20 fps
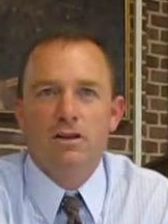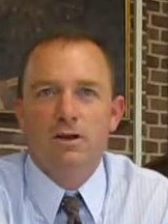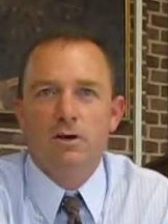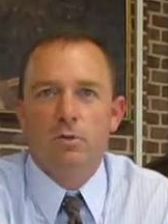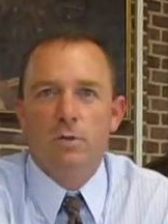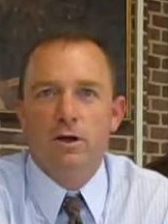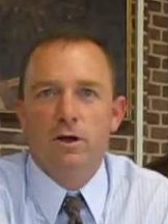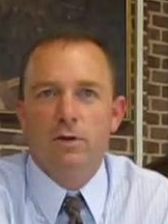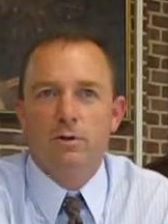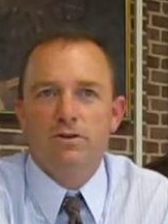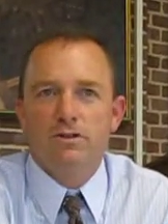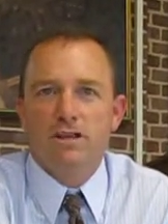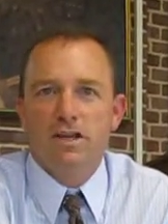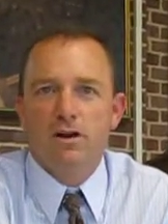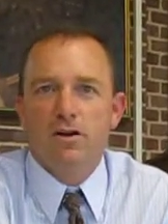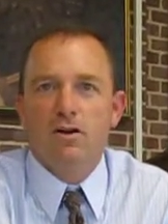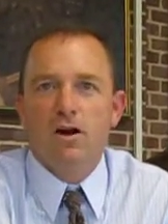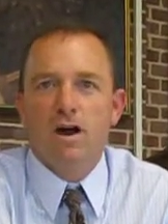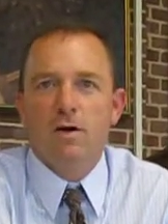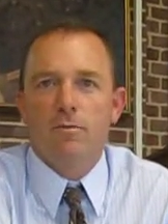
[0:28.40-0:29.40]
we always
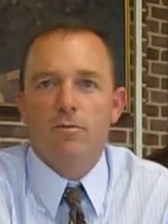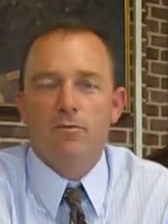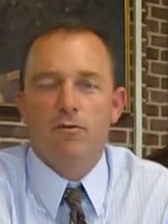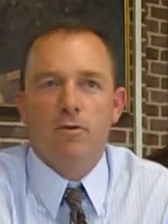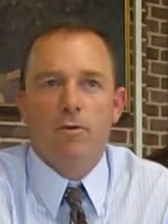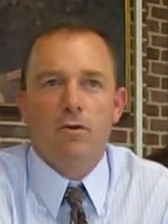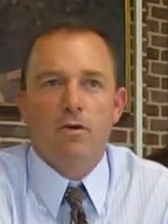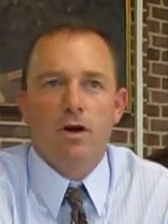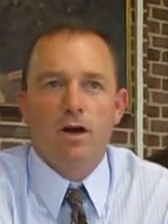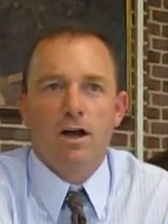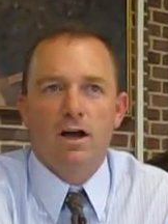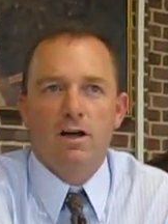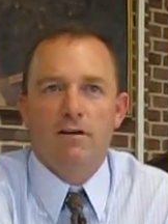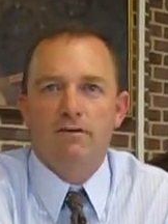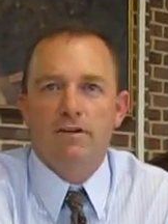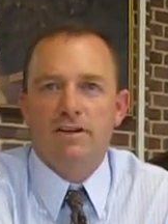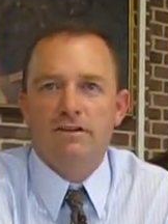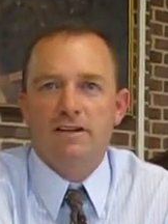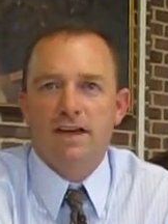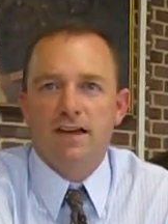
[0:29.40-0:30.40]
gear up for uh,
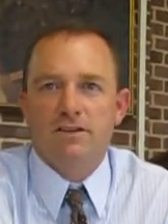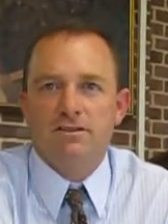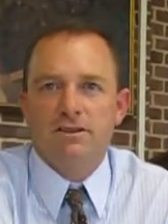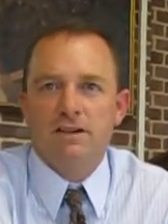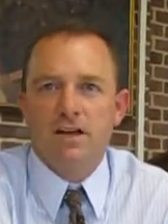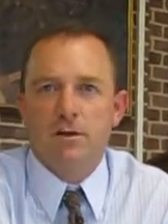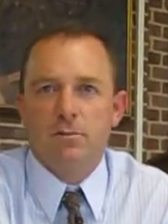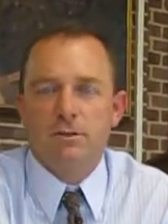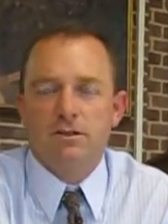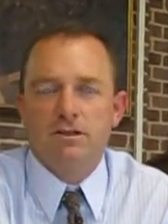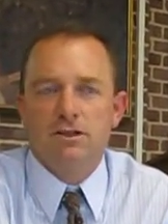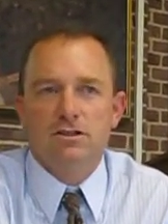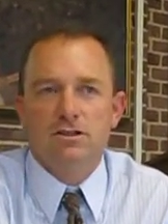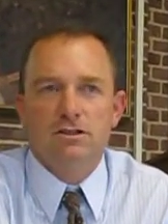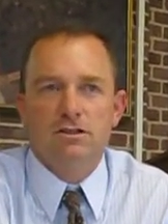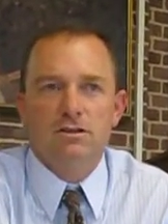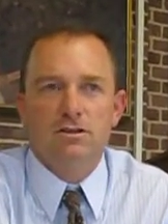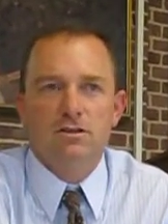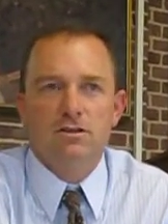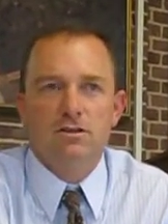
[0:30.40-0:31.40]
fantastic
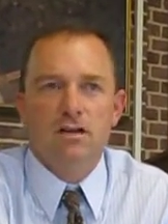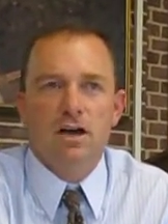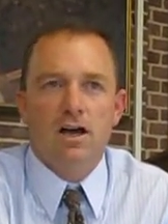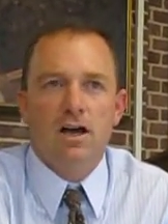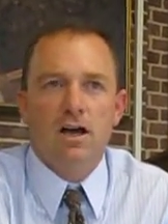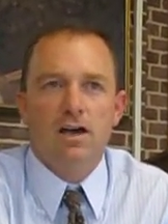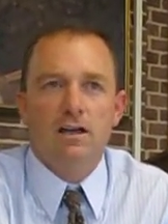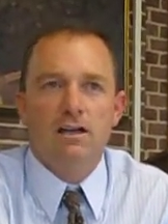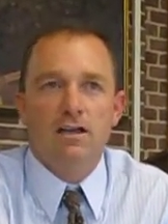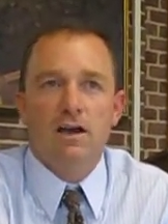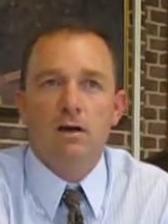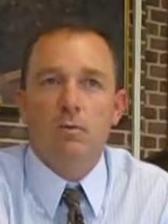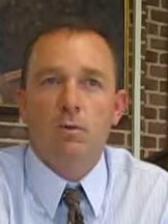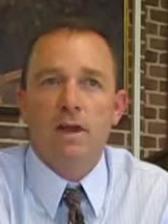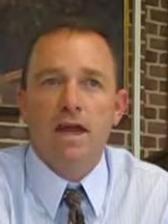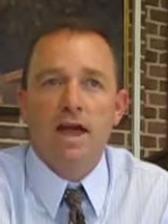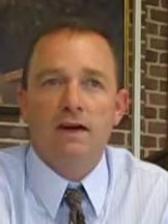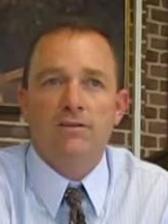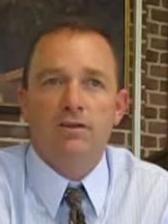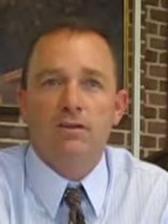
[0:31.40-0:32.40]
competition. Uh, yeah,
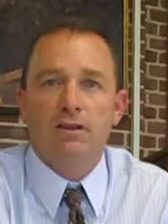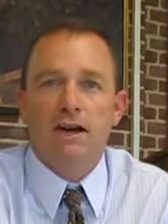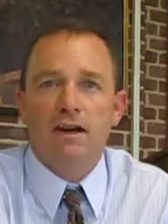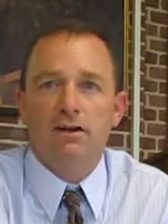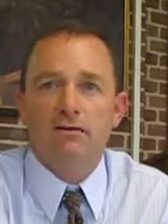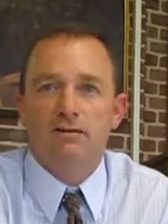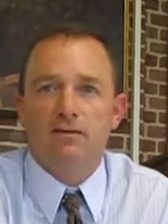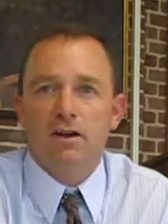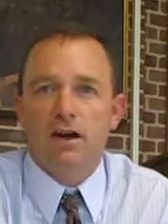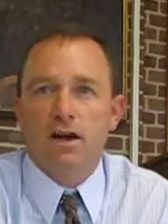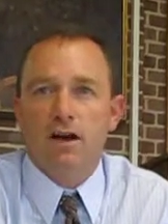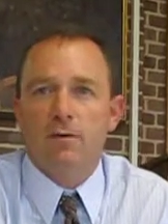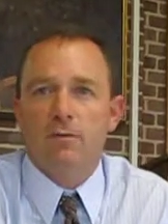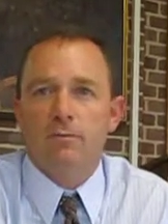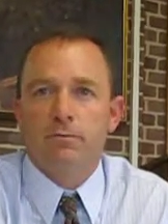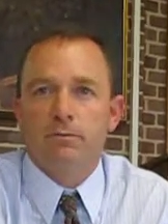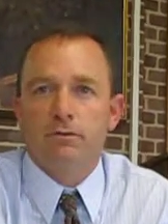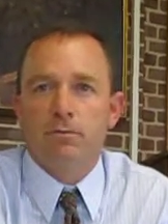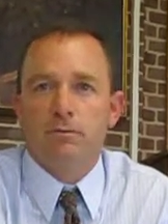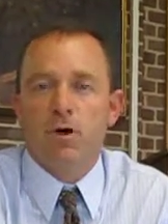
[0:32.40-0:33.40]
we have a lot of
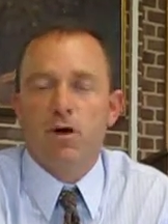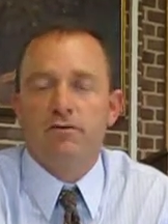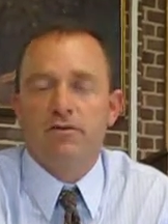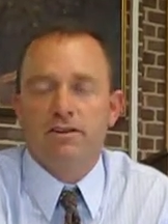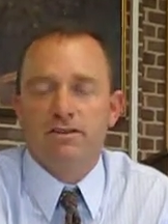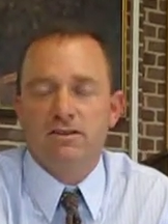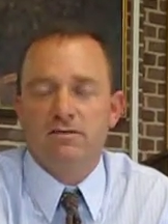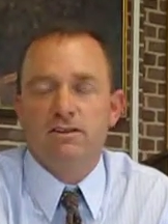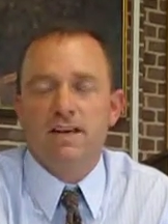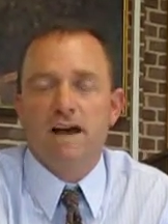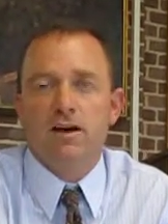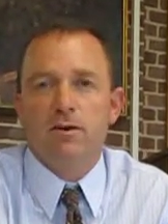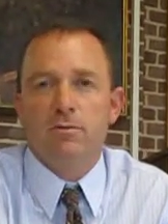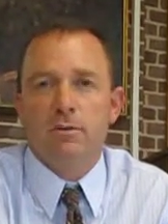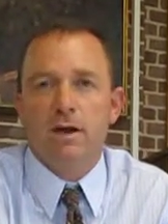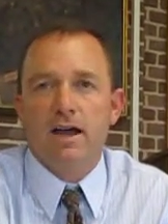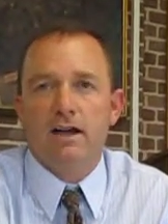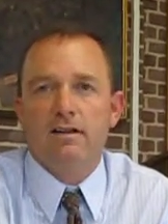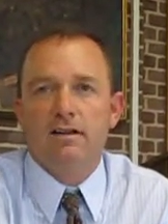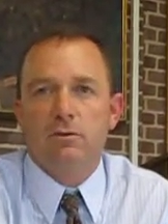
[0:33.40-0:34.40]
um, some offensive talent
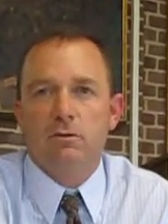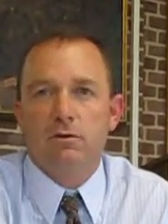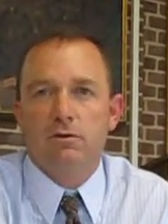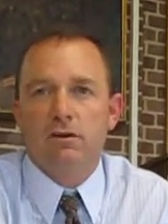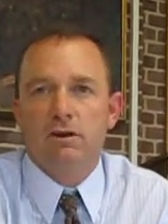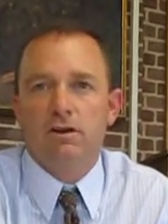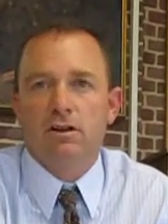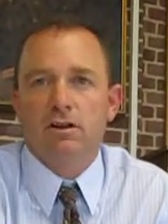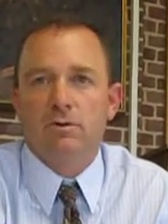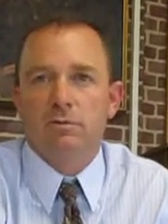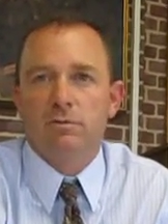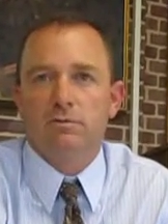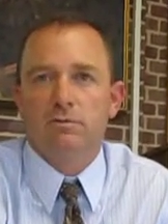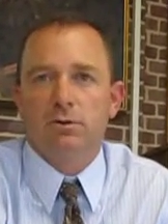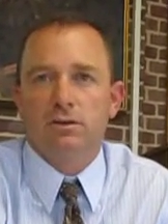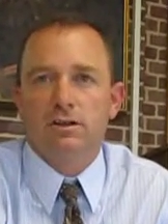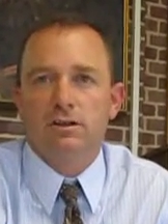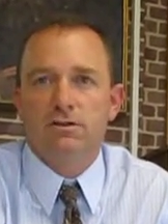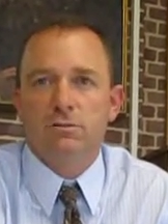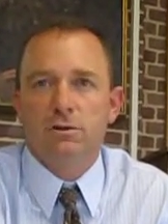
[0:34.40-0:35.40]
back that we're really
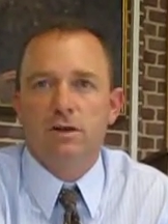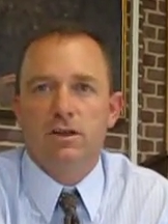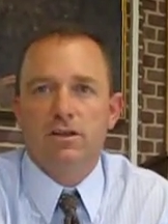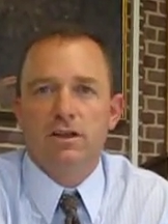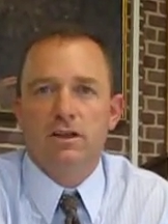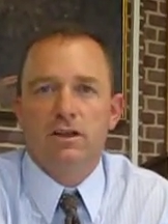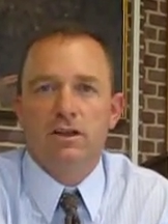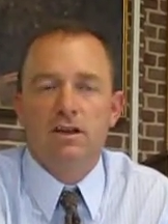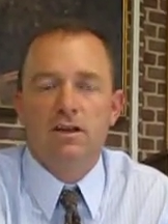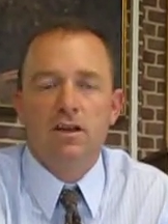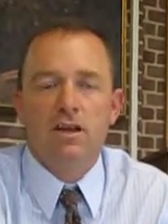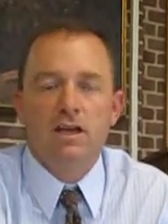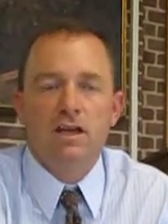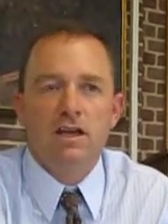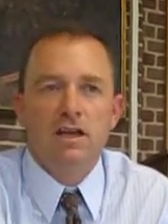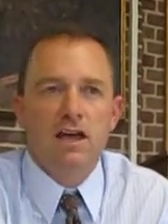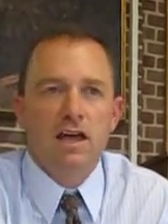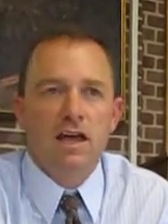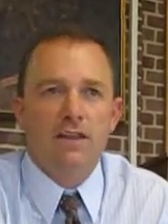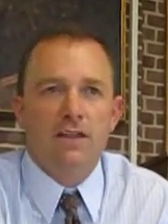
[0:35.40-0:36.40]
pleased with and
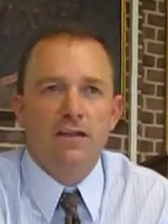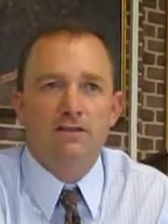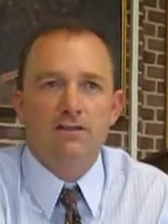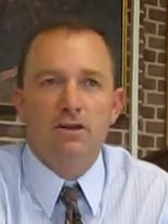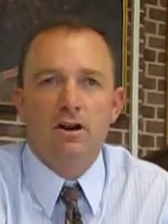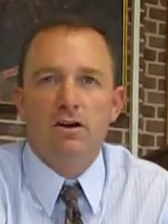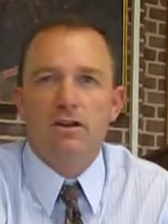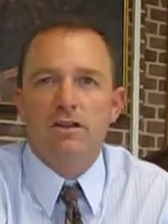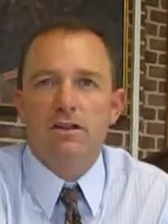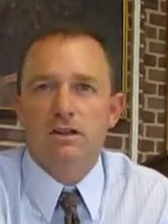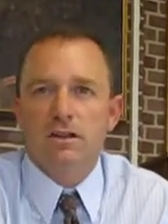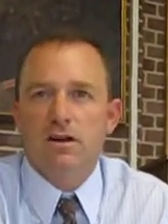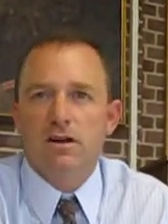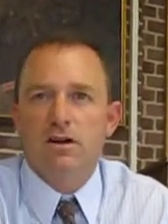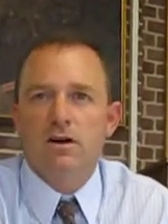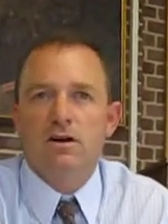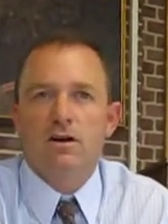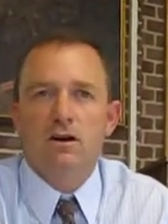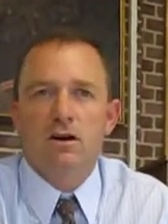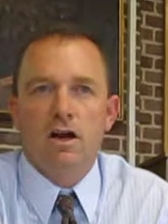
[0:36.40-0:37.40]
and they've started the
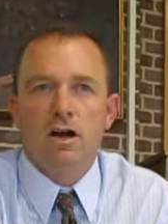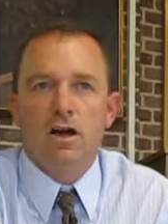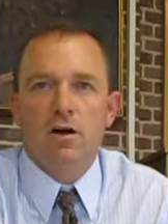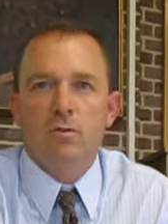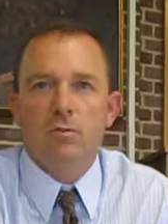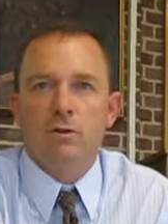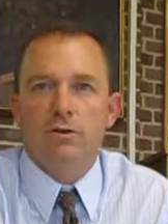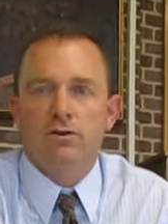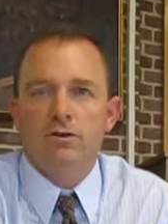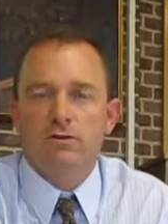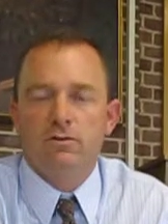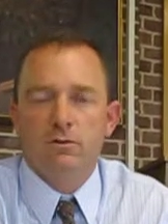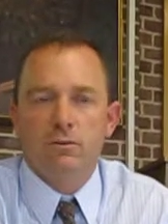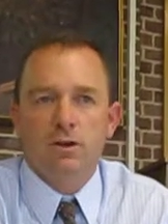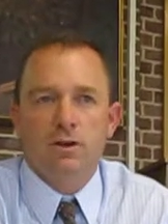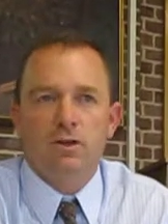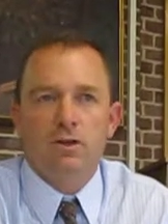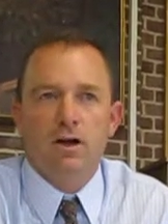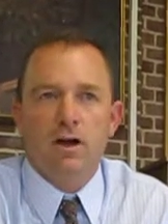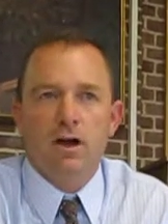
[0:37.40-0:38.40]
year um, with
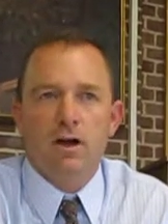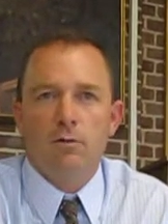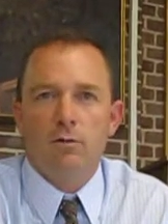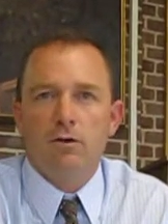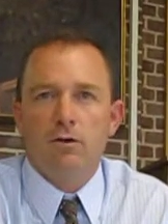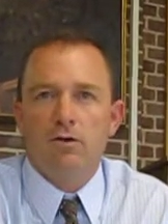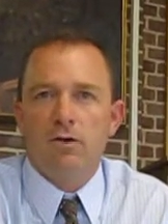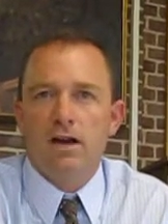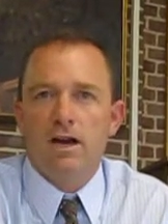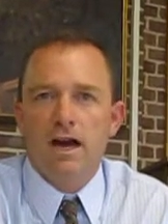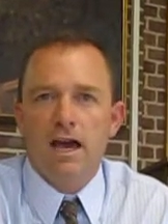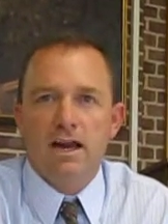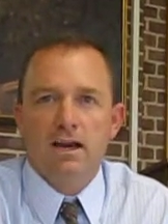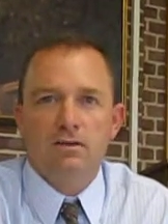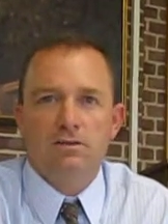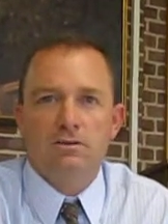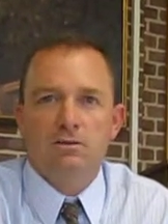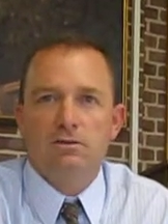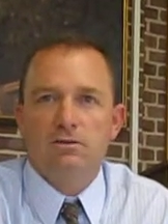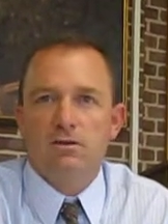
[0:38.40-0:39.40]
with uh, with great
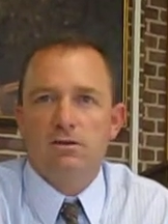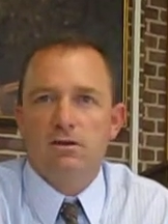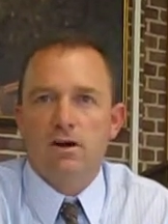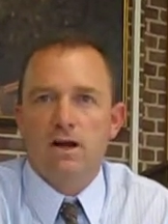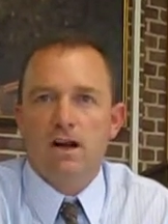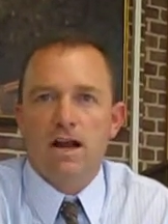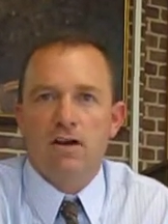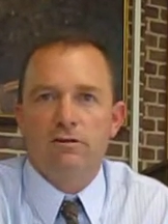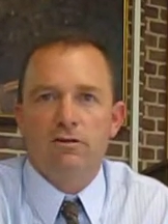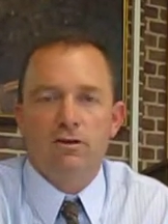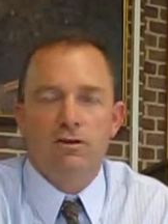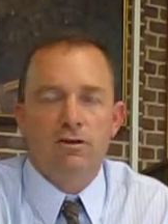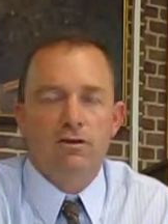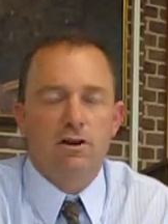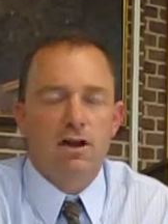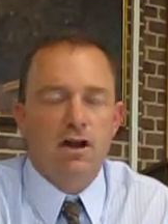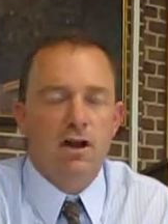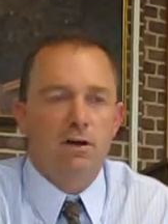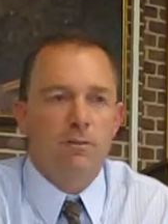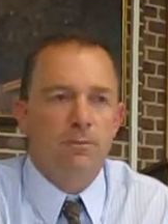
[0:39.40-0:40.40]
attitudes and great effort.
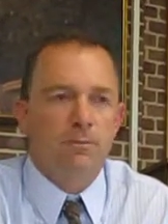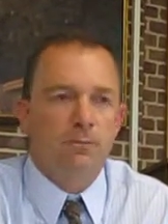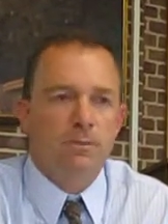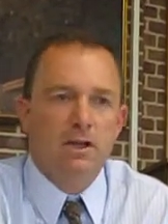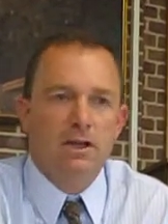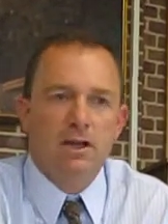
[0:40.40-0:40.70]
Um,